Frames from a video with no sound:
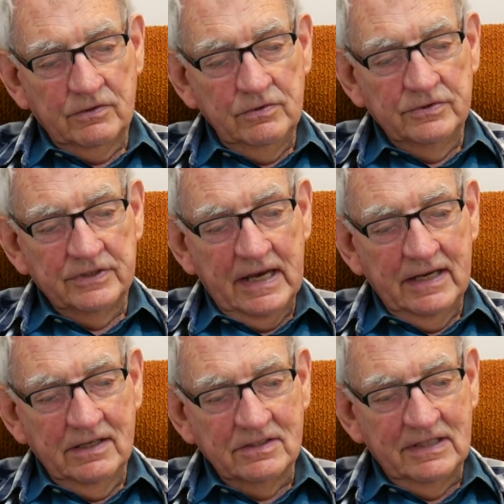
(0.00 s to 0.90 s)

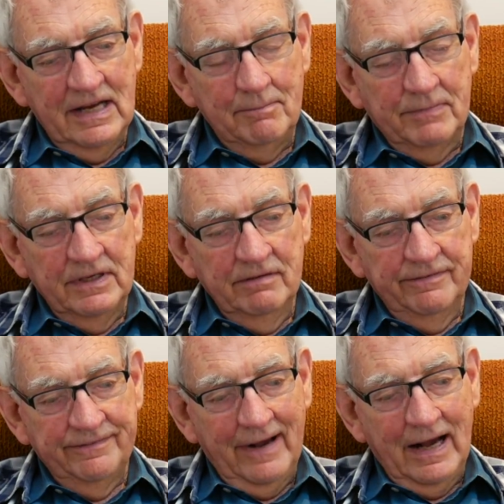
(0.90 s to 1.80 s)
crusaders leapt in
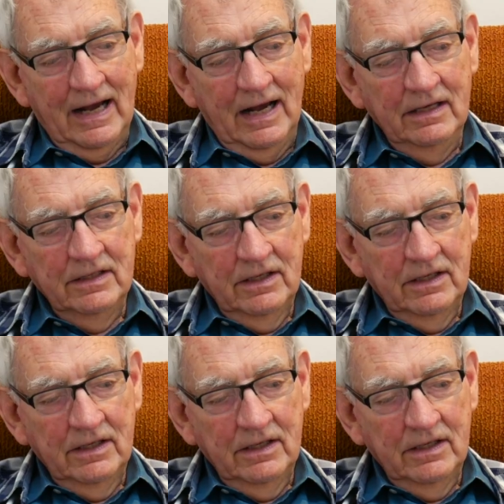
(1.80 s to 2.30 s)
fire